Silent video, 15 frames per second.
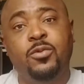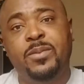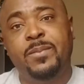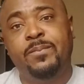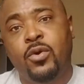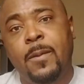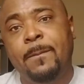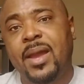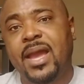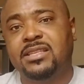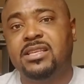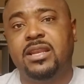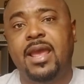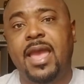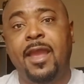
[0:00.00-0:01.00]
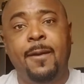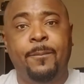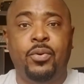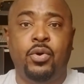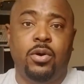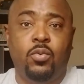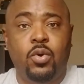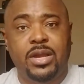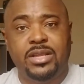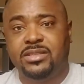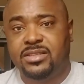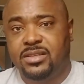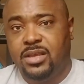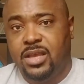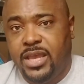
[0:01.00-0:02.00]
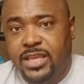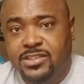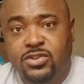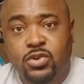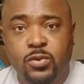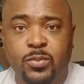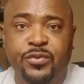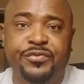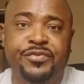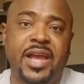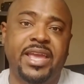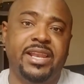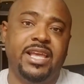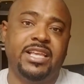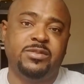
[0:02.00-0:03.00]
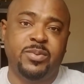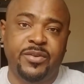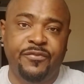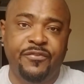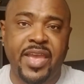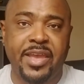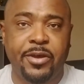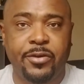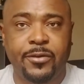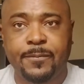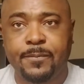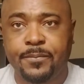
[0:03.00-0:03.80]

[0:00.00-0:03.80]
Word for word: be brought back to the airport once a suitable flight has been found.